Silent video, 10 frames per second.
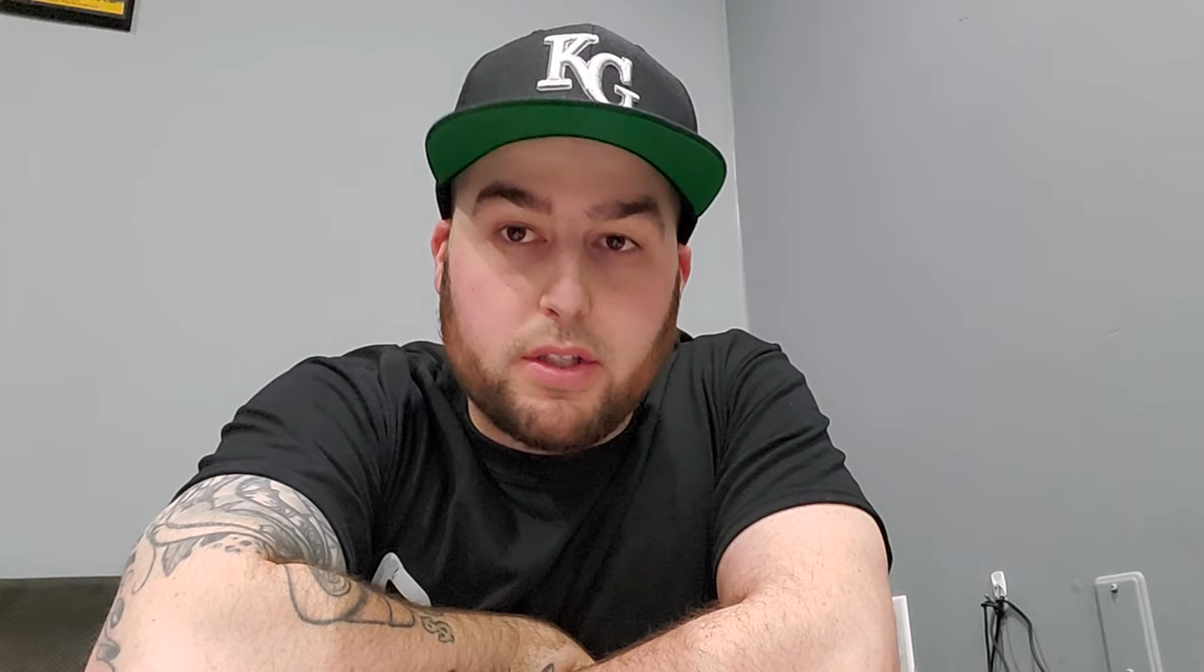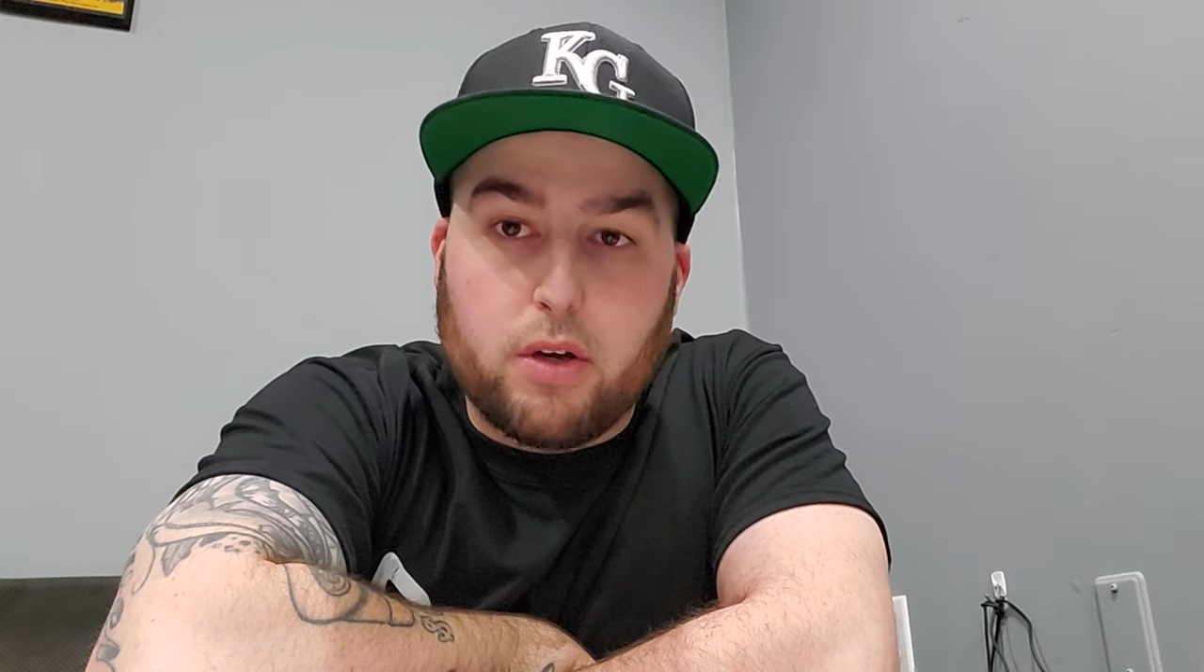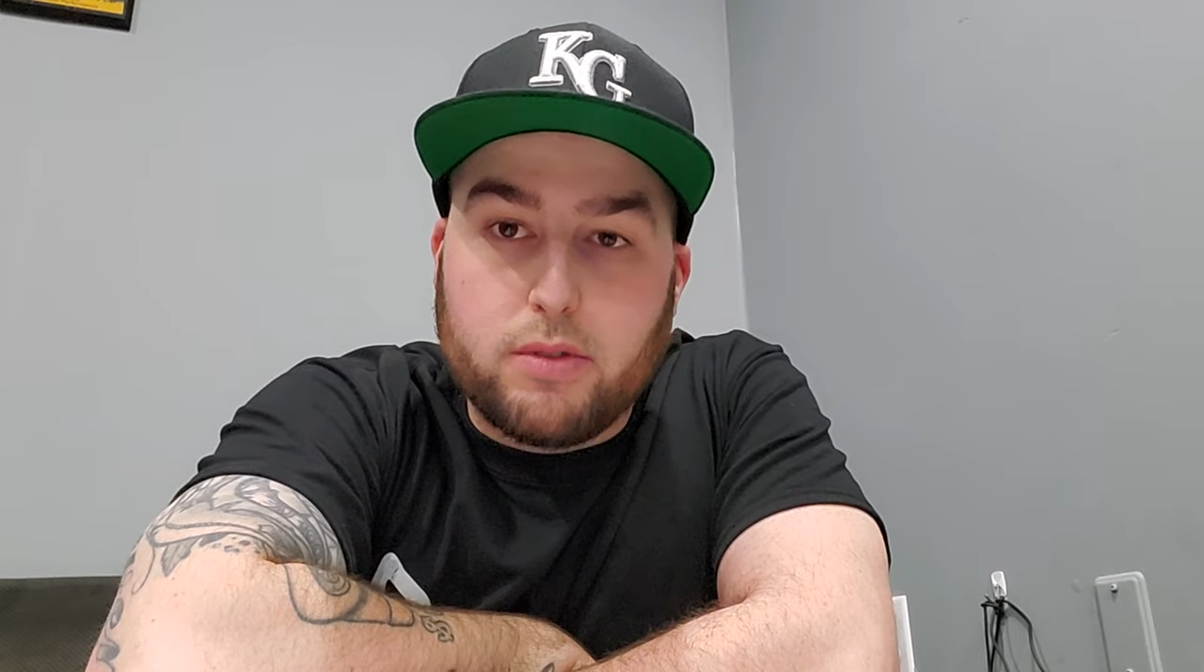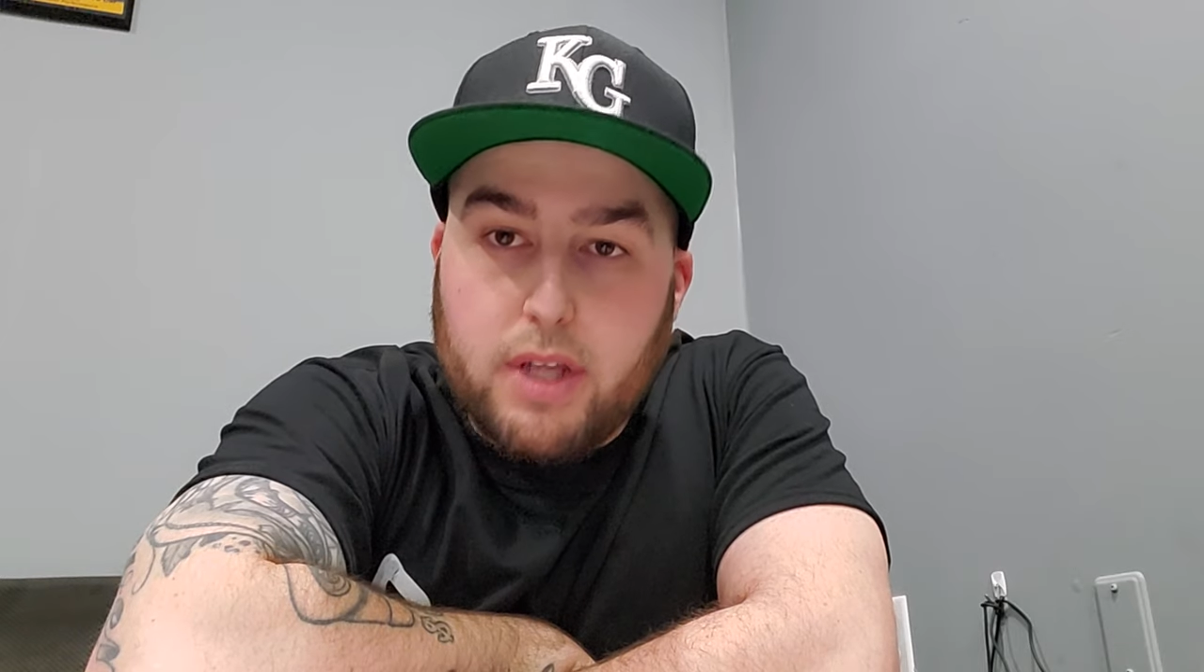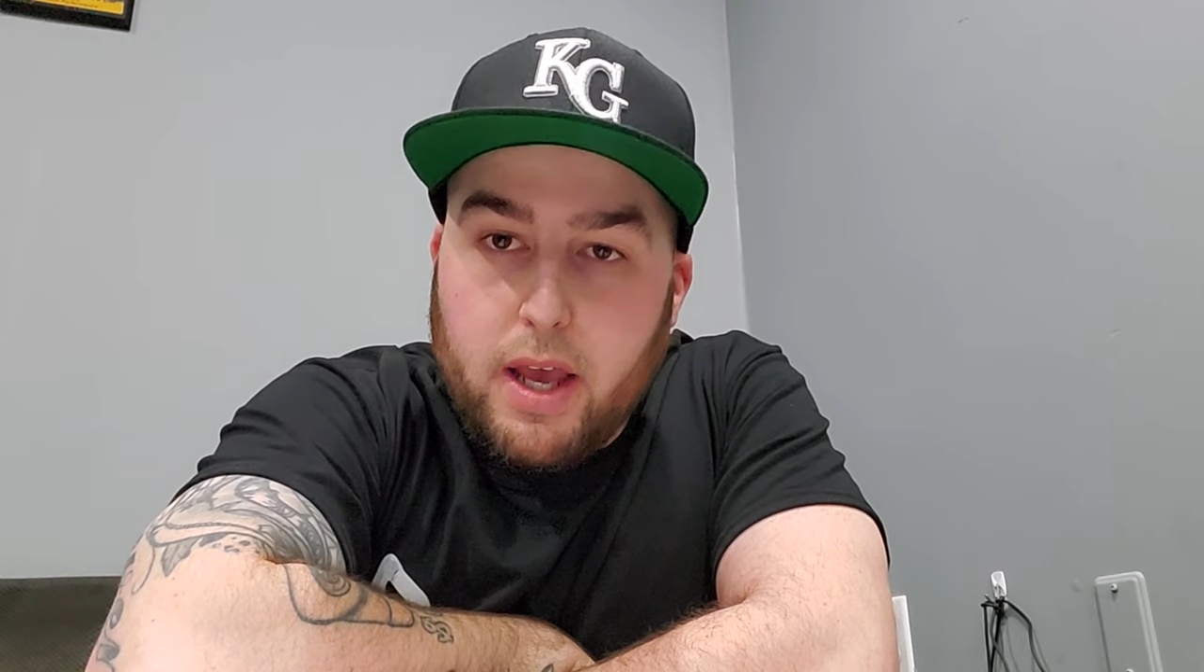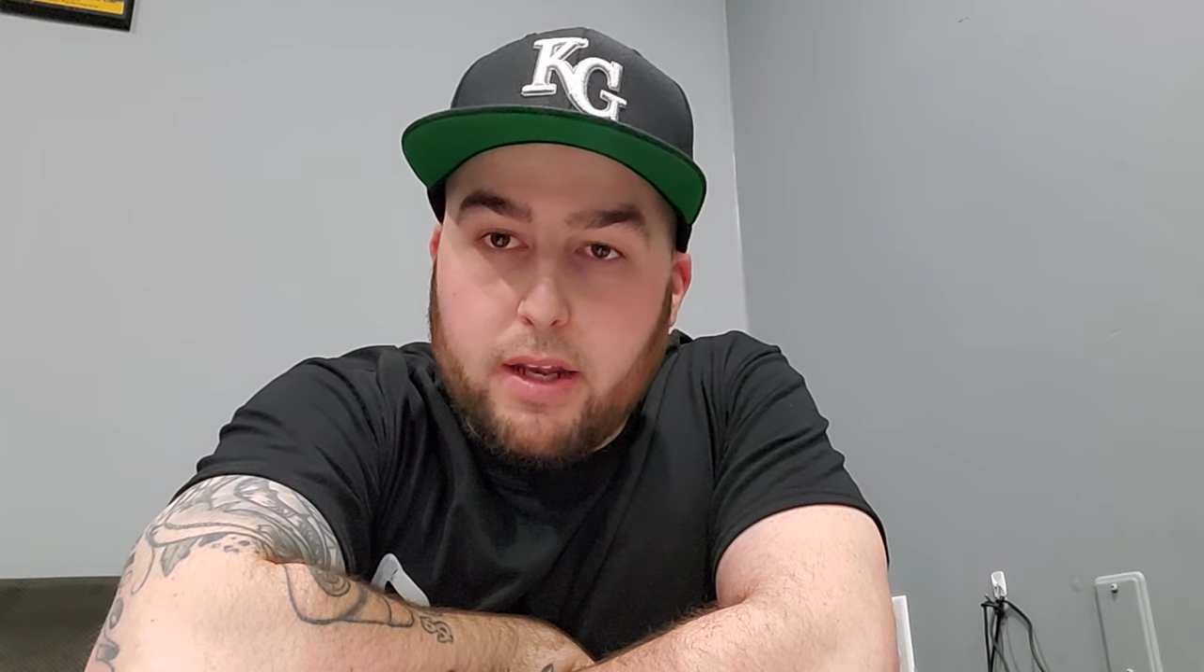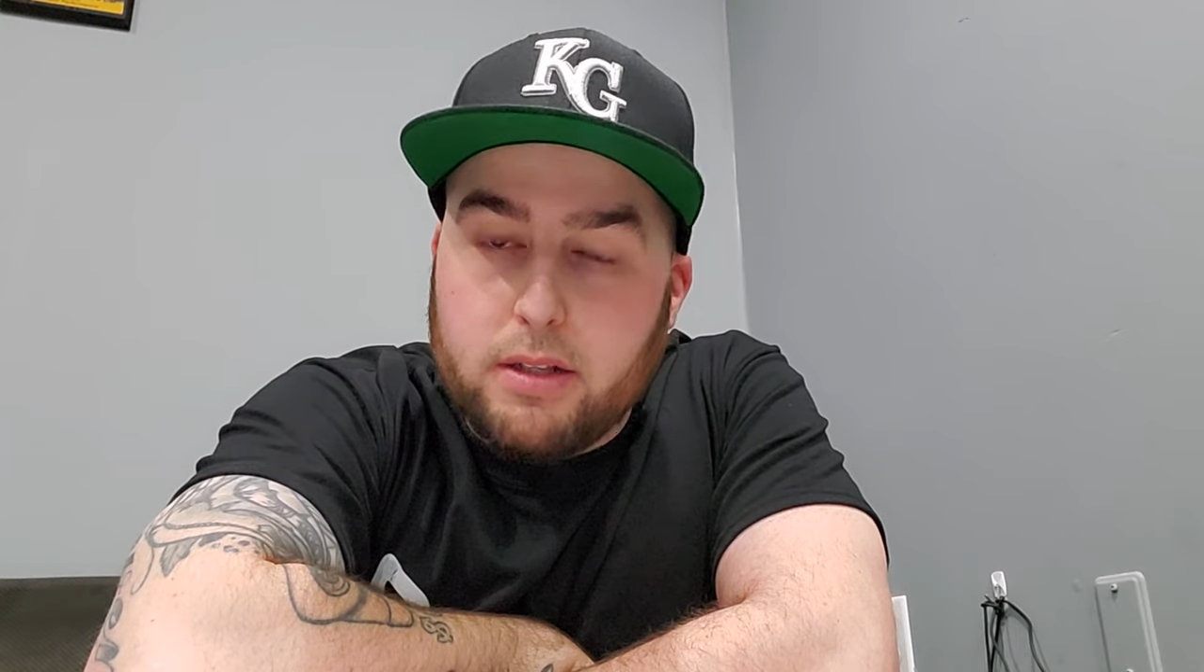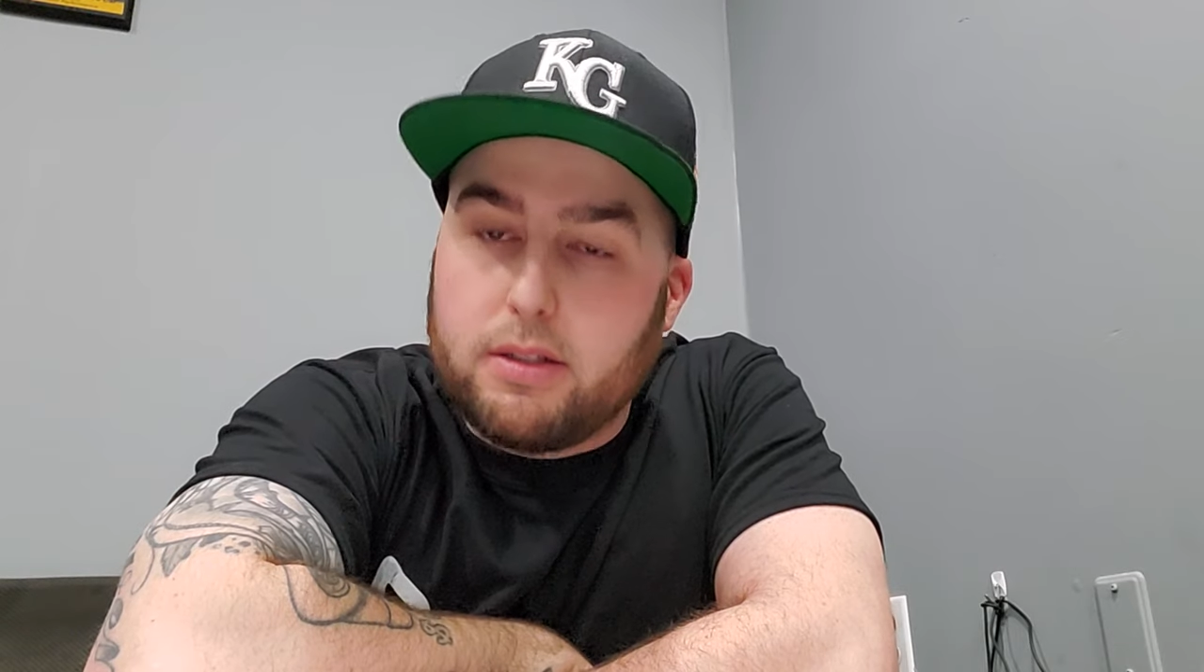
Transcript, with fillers: Note 10.